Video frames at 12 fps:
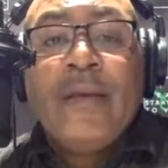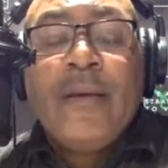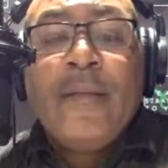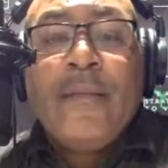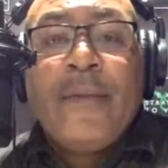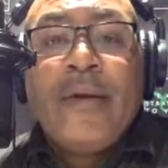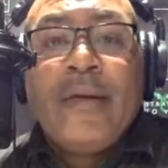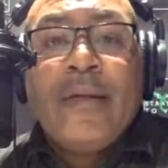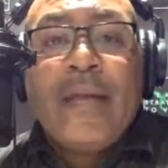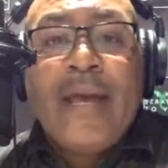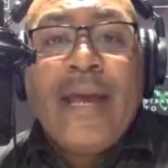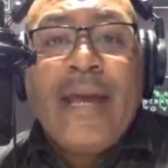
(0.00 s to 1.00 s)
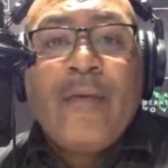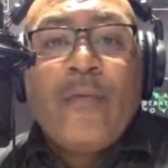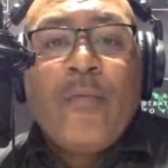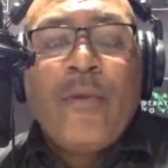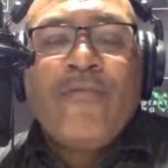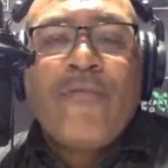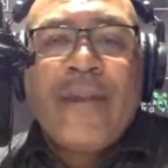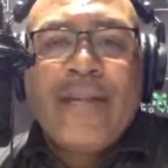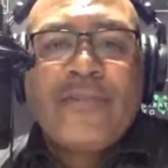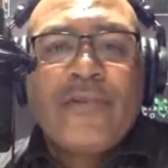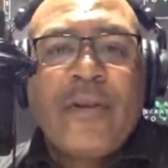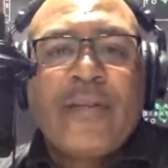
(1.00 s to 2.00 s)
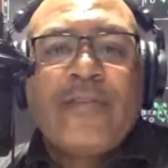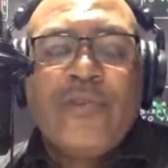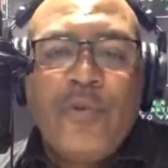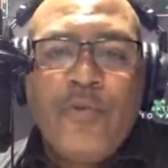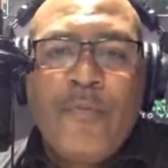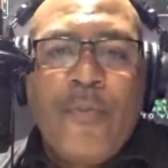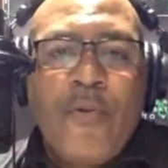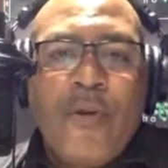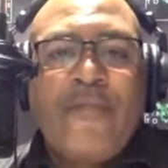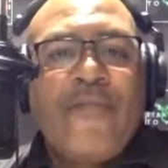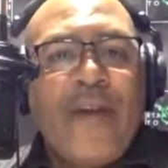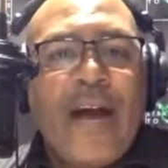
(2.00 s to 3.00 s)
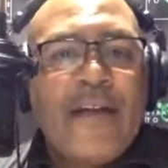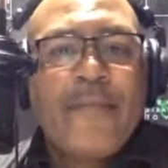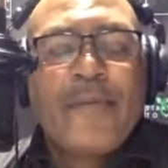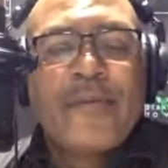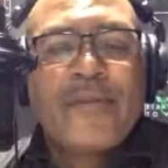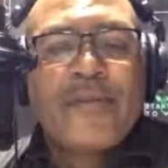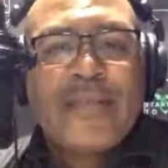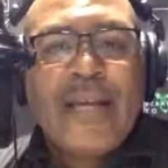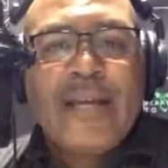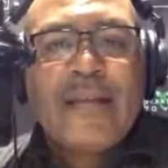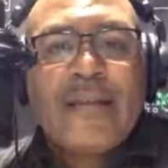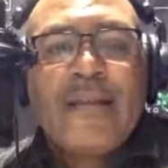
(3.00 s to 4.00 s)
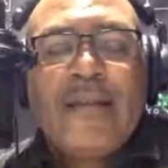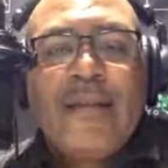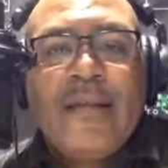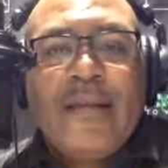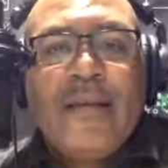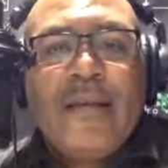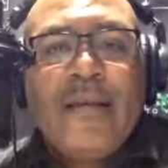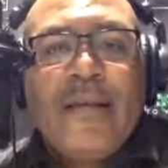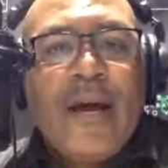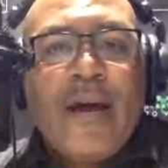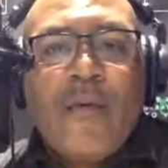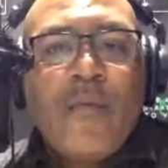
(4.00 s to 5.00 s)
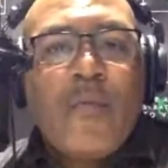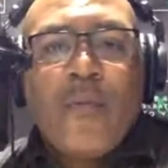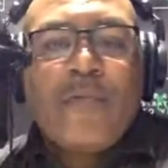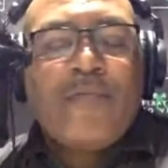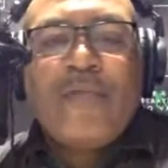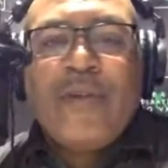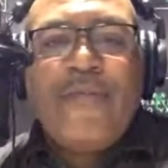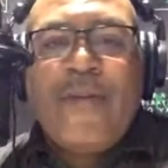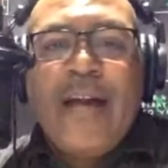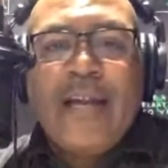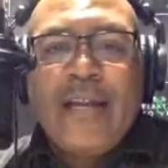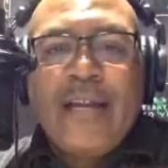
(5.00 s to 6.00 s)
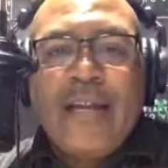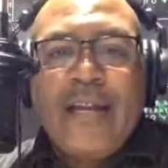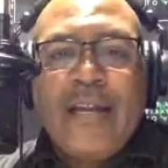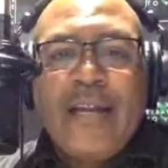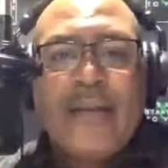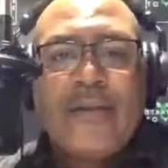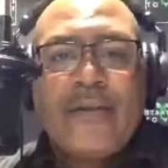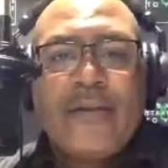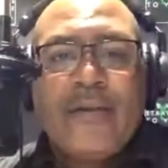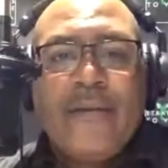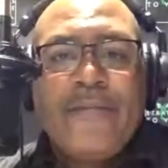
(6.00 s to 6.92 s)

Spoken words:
But when rates are at 2.5%, refinance it later.